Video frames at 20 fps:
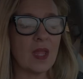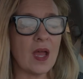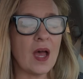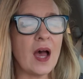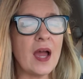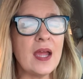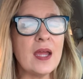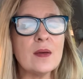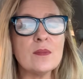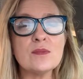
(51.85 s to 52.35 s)

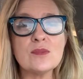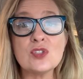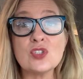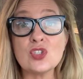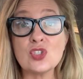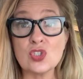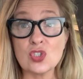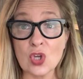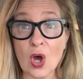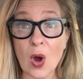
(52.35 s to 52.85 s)
I am
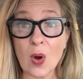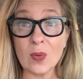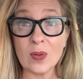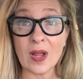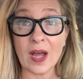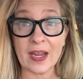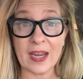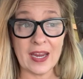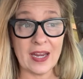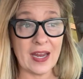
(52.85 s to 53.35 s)
so
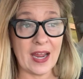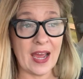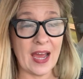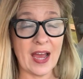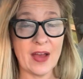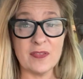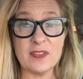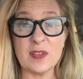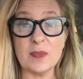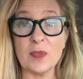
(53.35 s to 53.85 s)
lucky to
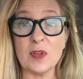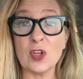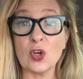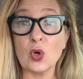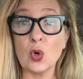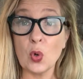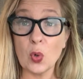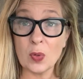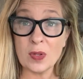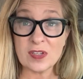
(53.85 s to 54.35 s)
have some of
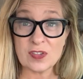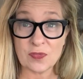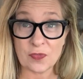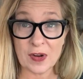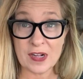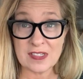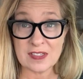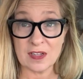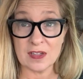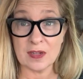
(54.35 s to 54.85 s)
the coolest
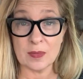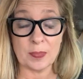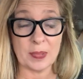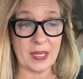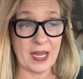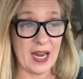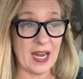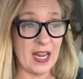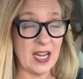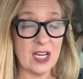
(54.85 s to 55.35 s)
friends on the
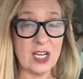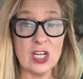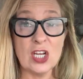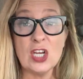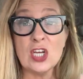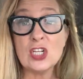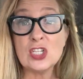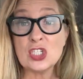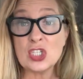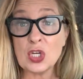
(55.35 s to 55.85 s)
planet,
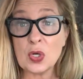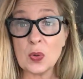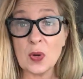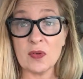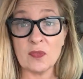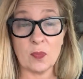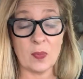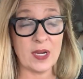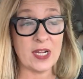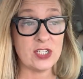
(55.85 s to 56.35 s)
two
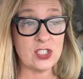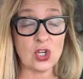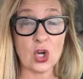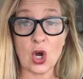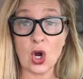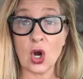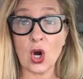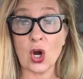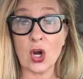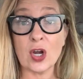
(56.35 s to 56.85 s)
of which
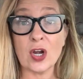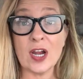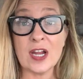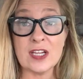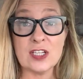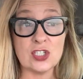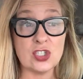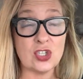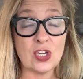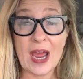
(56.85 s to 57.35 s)
are
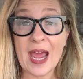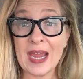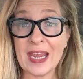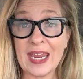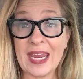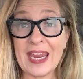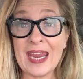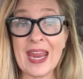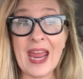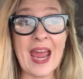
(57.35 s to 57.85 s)

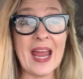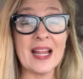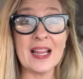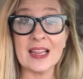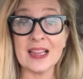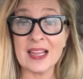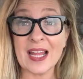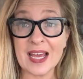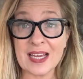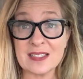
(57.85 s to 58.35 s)
Jackie and
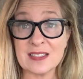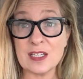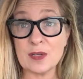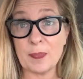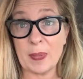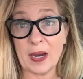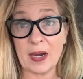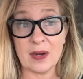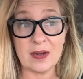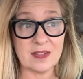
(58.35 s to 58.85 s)
Lexi
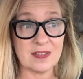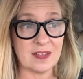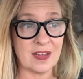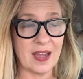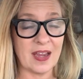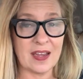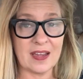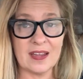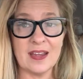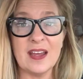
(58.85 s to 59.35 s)

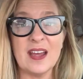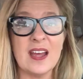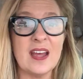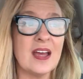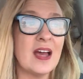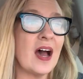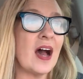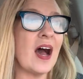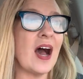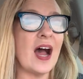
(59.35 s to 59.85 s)
Parasec.
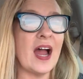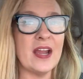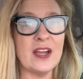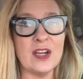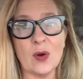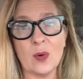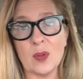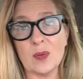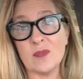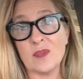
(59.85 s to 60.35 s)
I
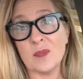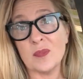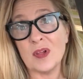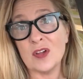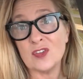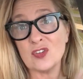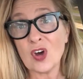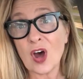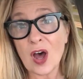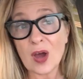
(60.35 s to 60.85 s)
know them
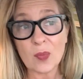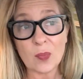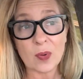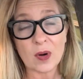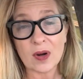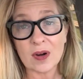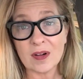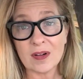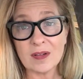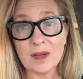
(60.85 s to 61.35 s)
from the dog
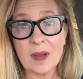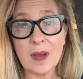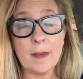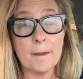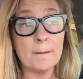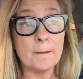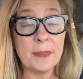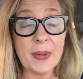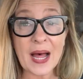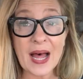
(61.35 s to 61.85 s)
world,
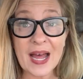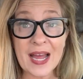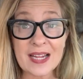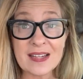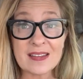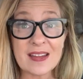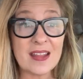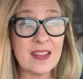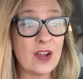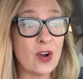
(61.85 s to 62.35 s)

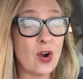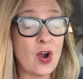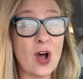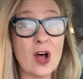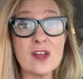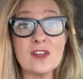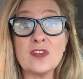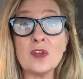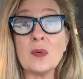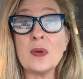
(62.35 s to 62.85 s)
but they're
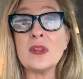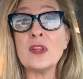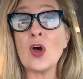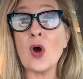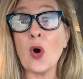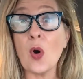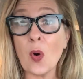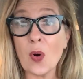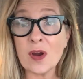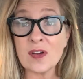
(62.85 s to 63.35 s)
also in
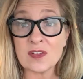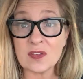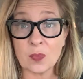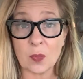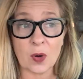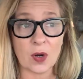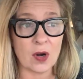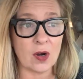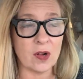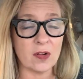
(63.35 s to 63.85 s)
the horse
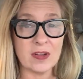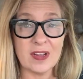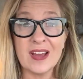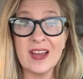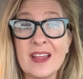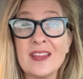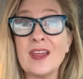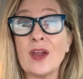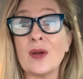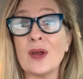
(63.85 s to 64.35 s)
world.
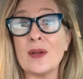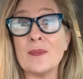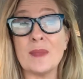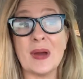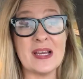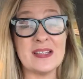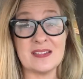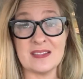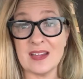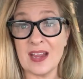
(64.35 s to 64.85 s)
They're in
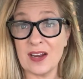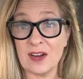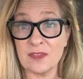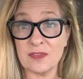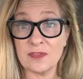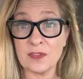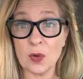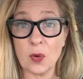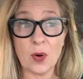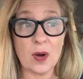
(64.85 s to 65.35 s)
my state of
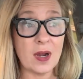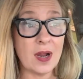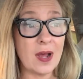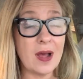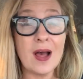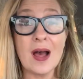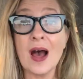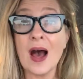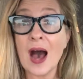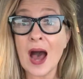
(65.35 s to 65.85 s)

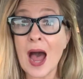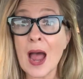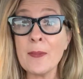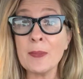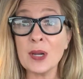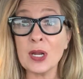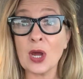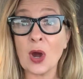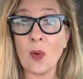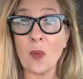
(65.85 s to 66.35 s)
Florida.
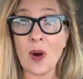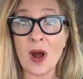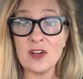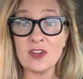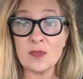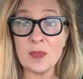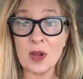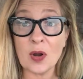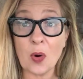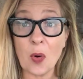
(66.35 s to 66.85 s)
I'm going to go
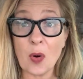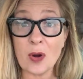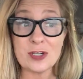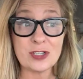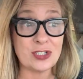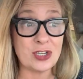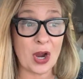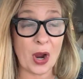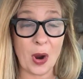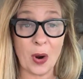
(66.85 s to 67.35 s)
watch them at a
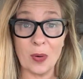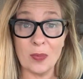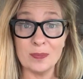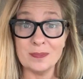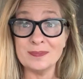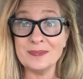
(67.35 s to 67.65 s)
horse show.